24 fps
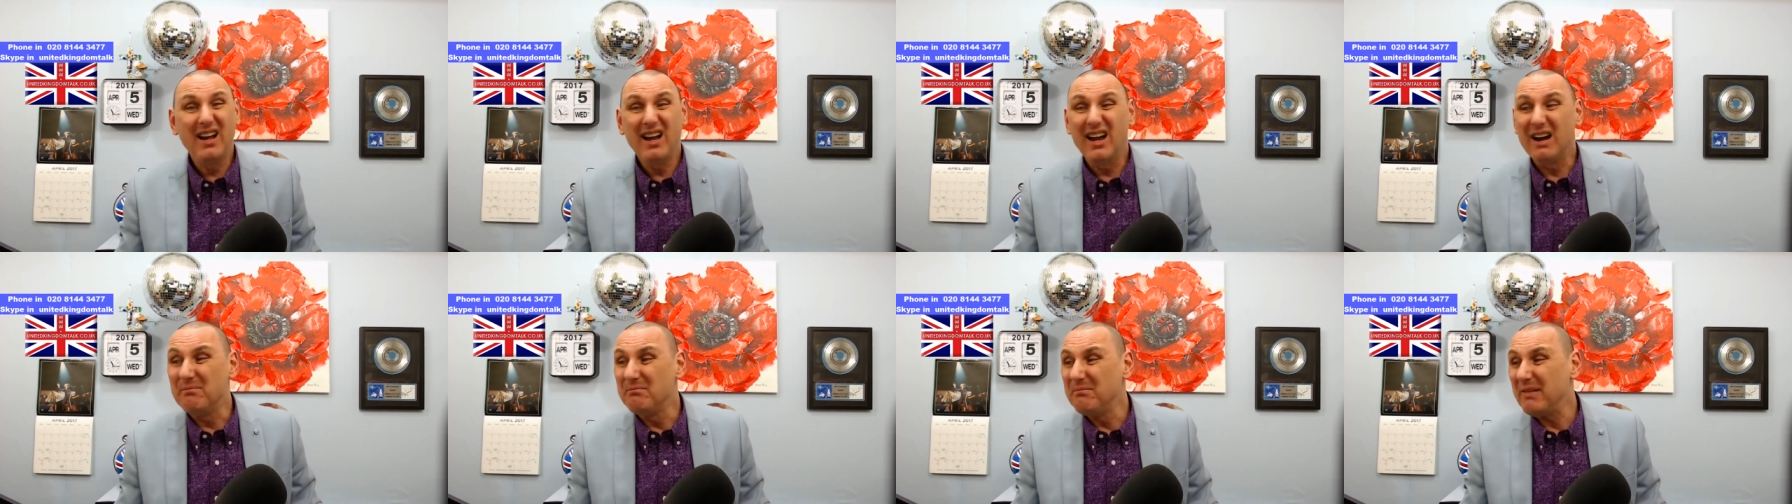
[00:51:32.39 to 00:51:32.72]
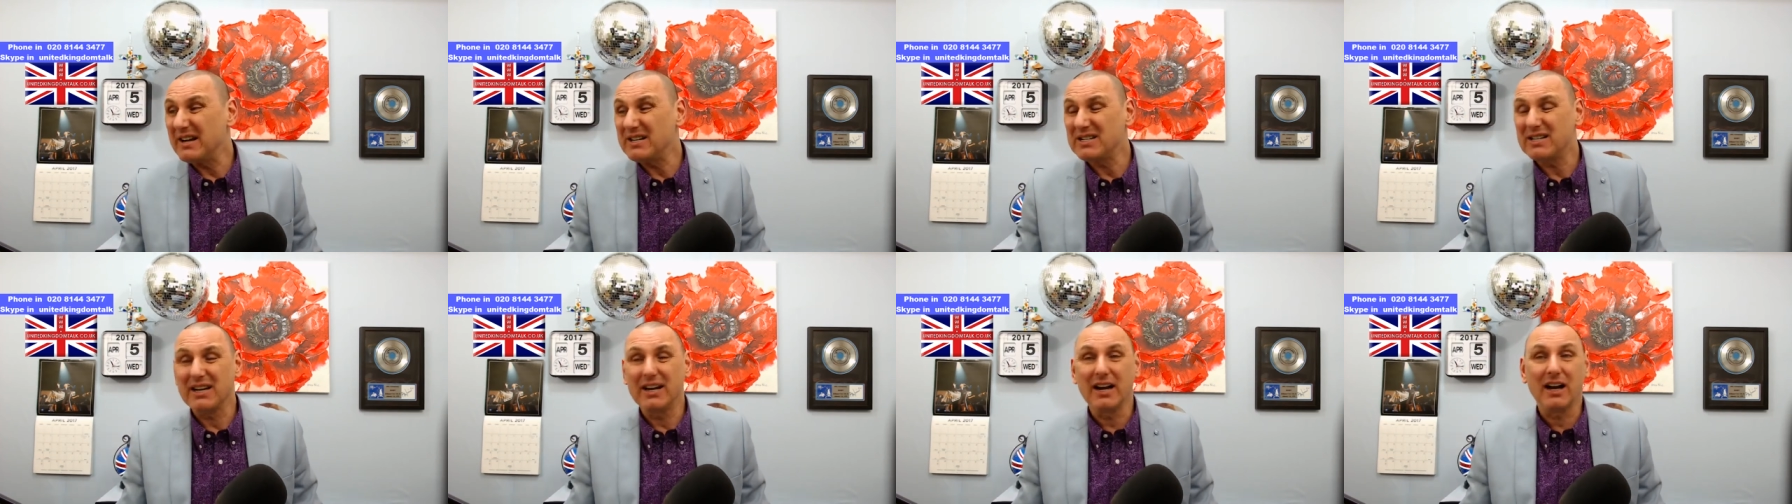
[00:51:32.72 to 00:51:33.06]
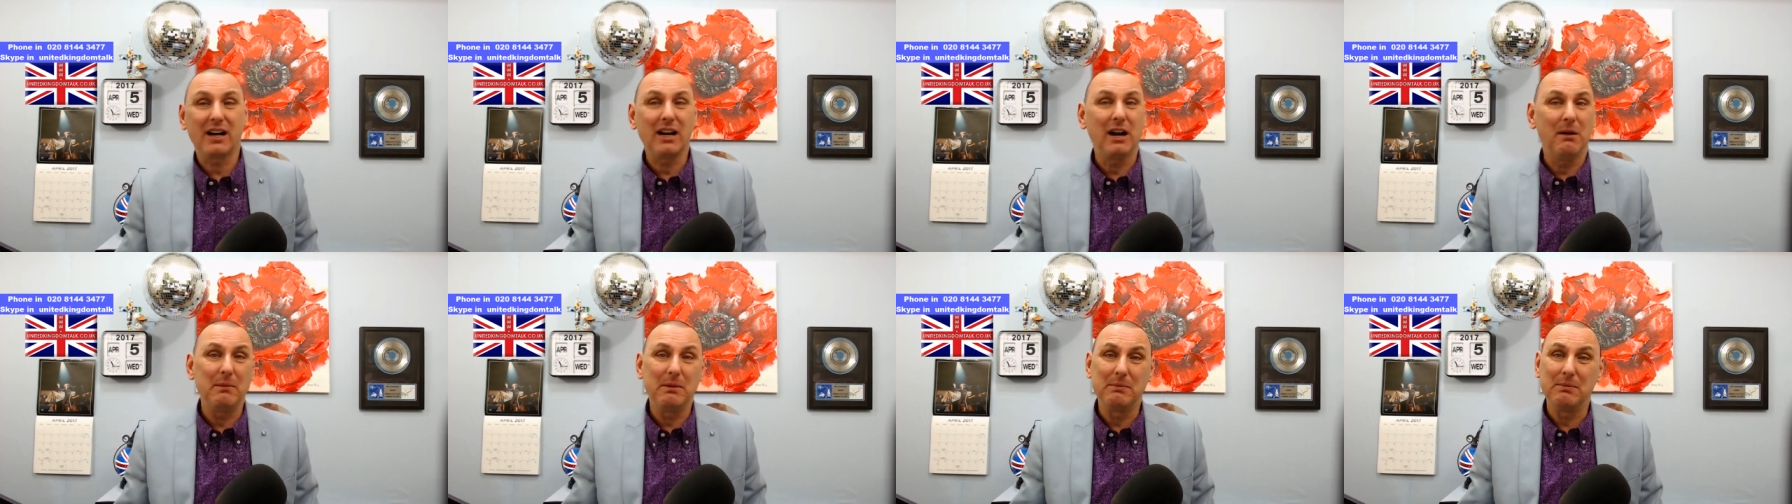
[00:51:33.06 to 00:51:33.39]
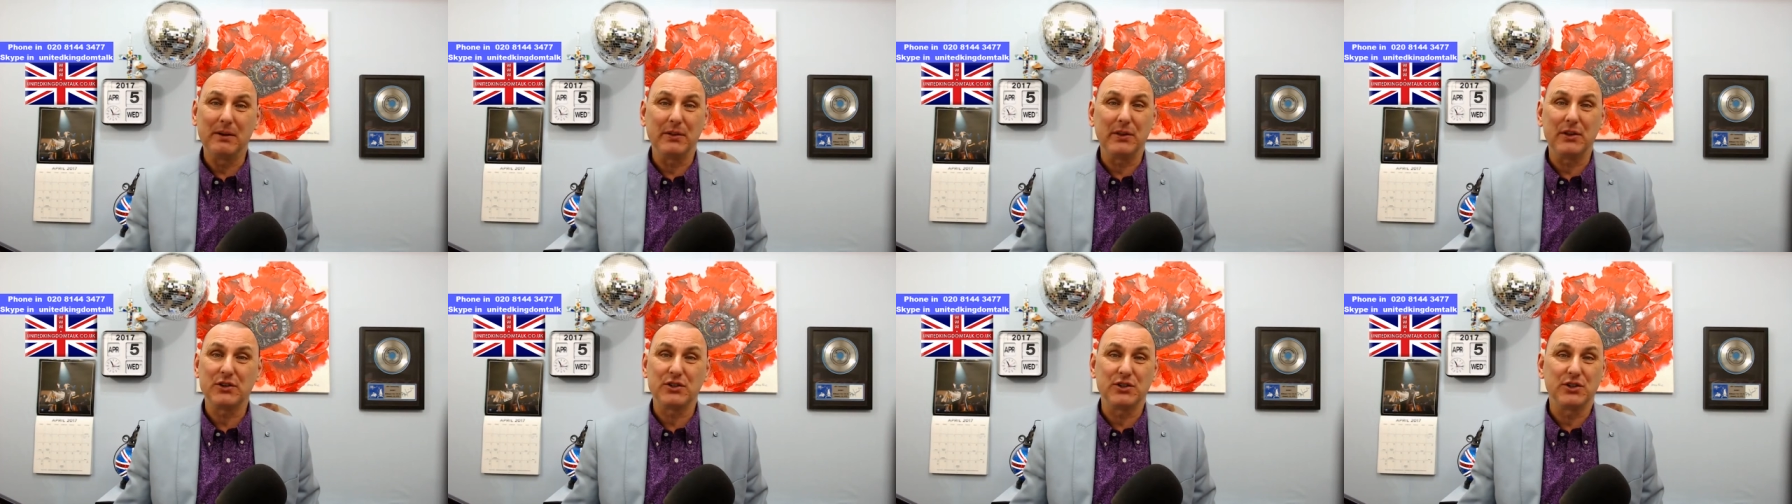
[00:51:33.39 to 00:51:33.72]
And basically, I can't be
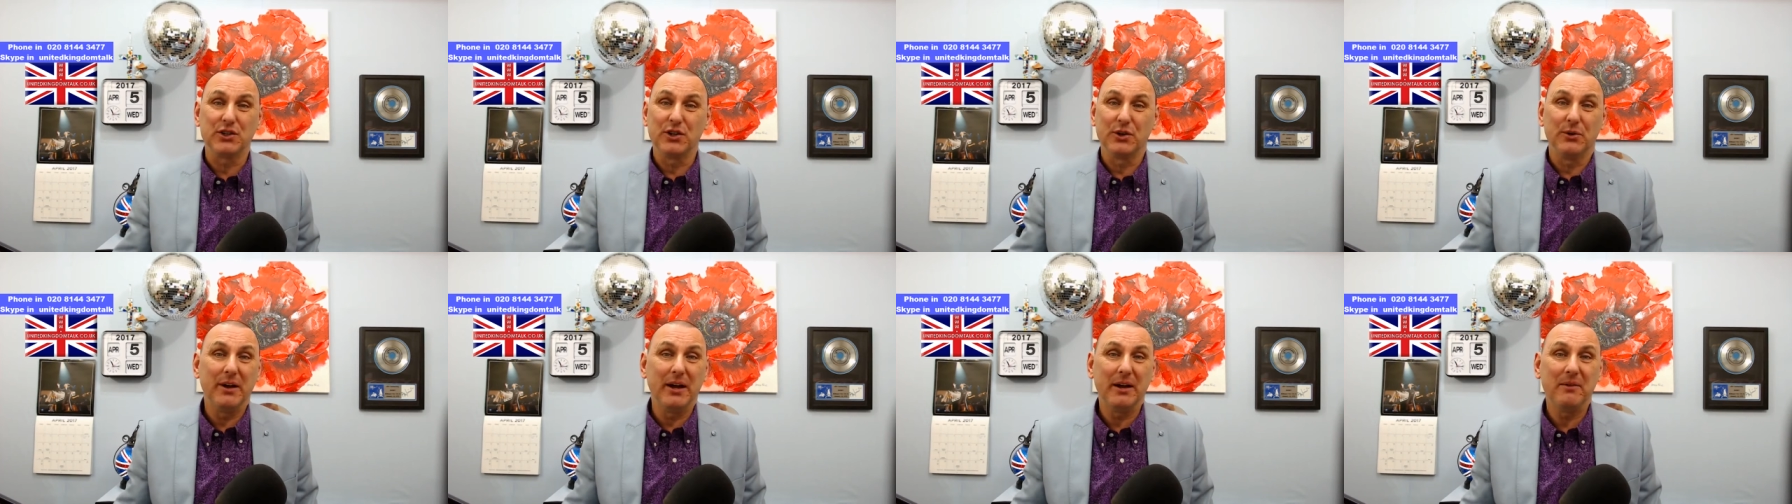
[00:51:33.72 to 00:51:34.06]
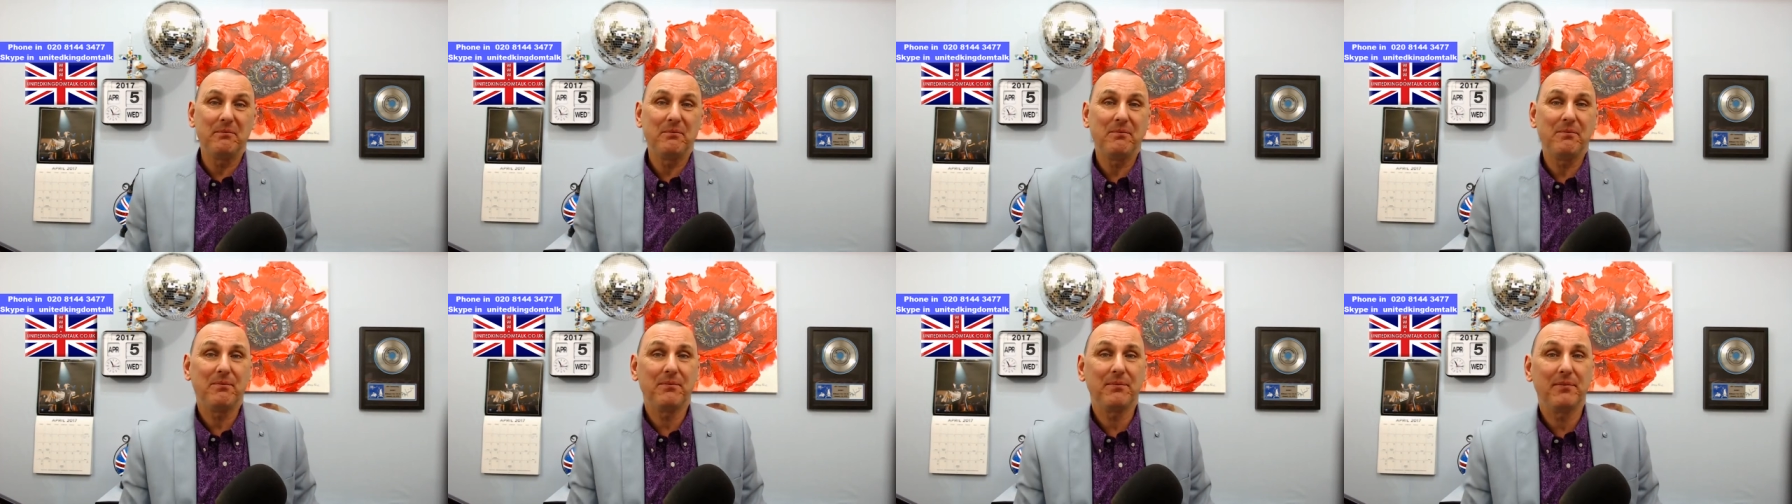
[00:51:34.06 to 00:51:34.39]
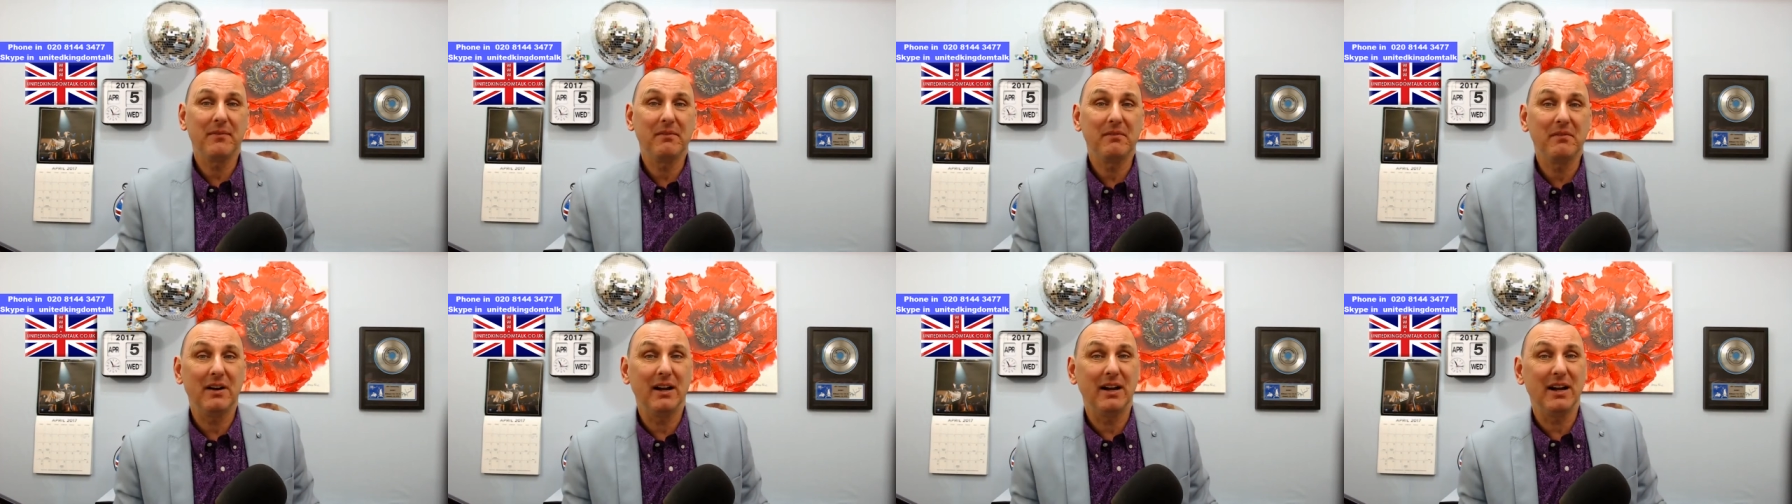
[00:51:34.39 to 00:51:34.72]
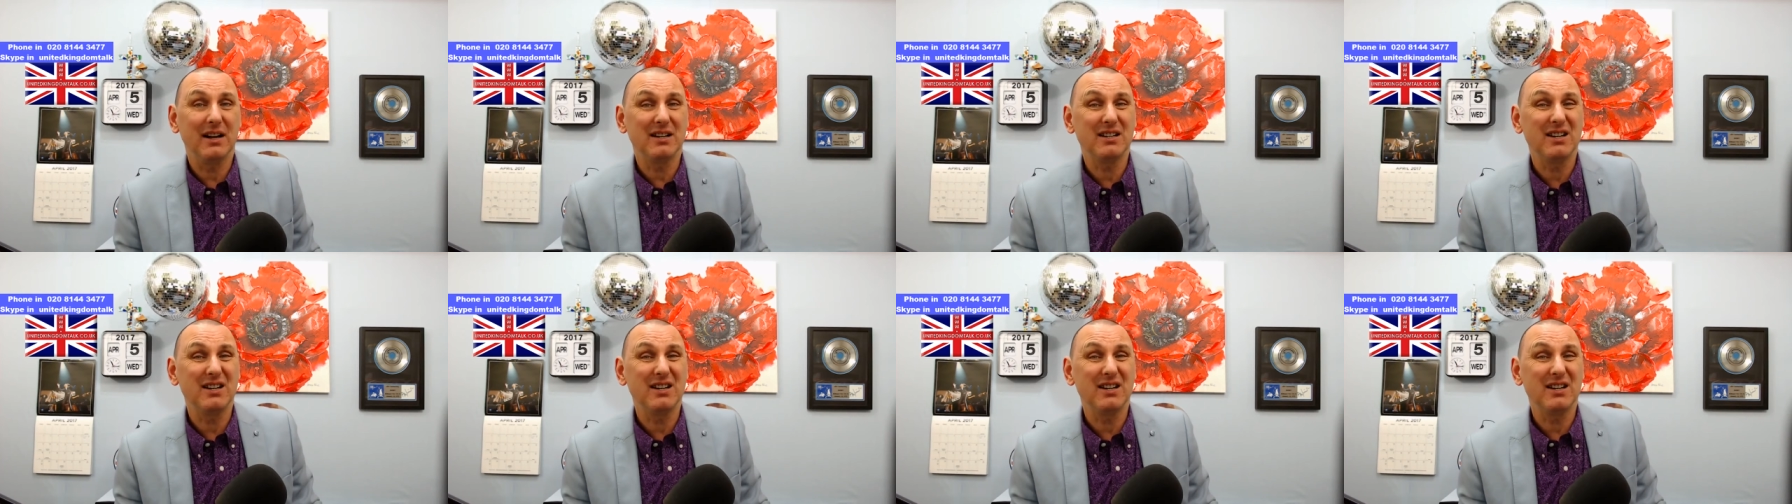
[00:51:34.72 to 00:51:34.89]
bothered to do it and uh,